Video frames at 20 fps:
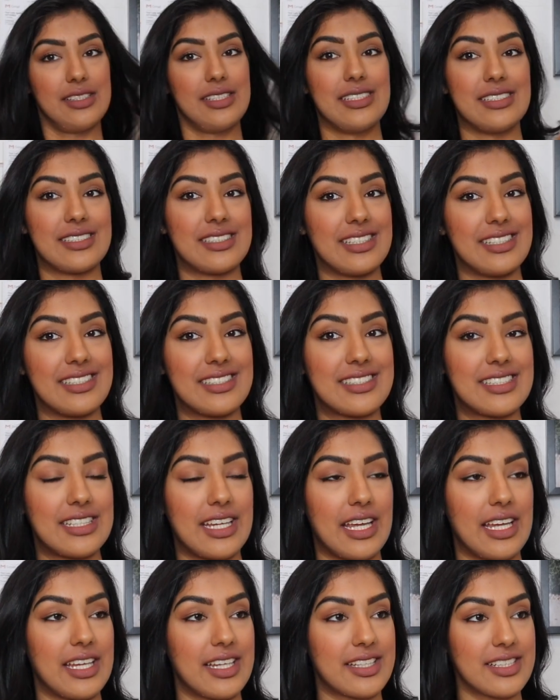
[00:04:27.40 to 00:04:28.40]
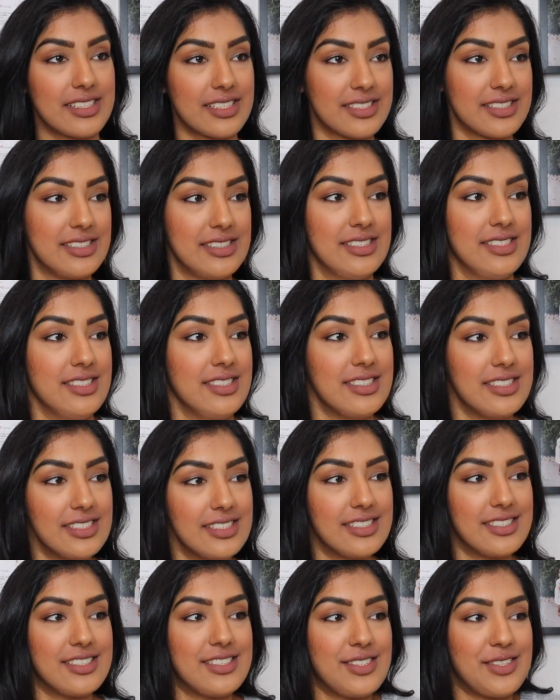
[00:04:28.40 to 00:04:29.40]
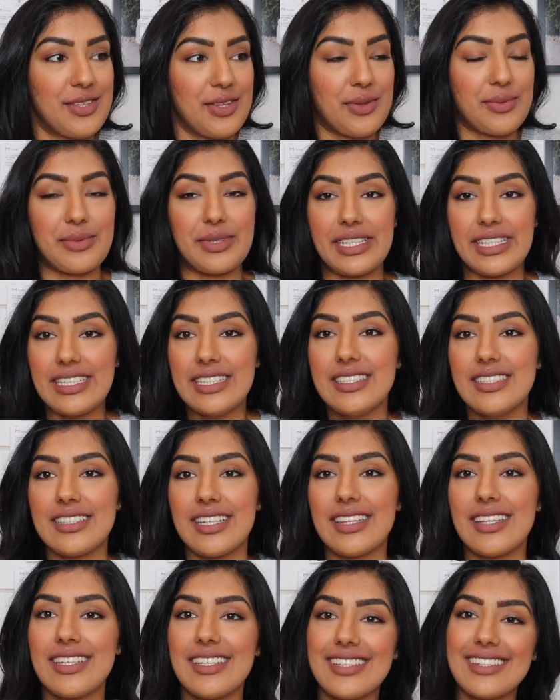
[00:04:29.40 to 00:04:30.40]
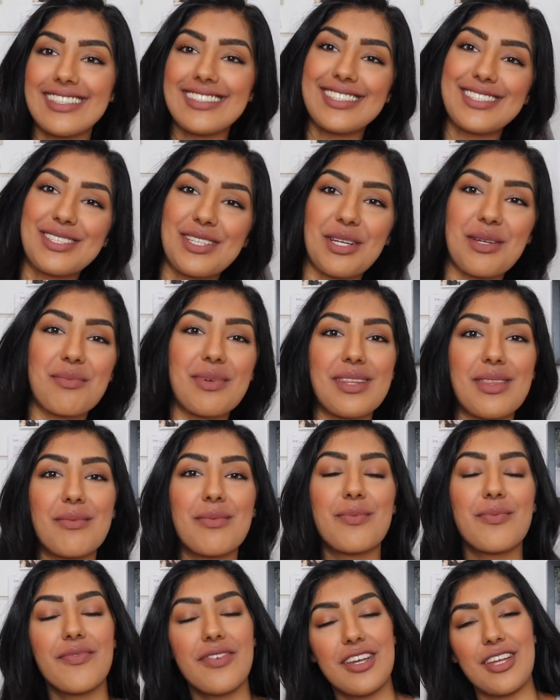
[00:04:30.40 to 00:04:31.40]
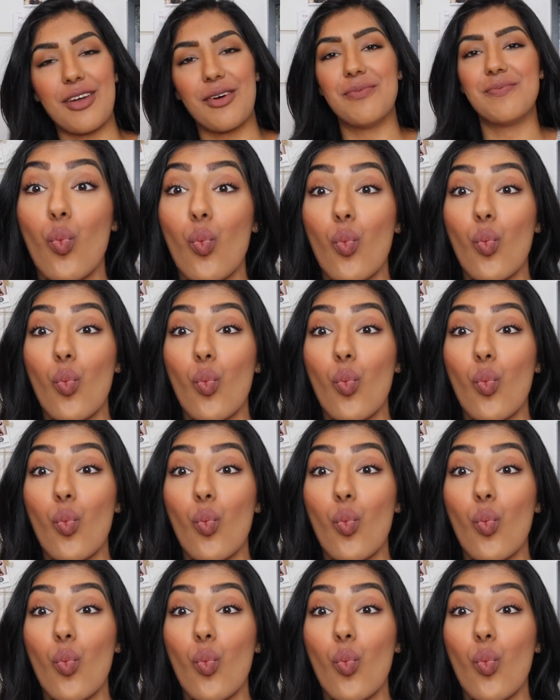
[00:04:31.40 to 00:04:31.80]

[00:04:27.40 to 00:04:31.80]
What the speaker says: This is take 3. I think this is going to be the video.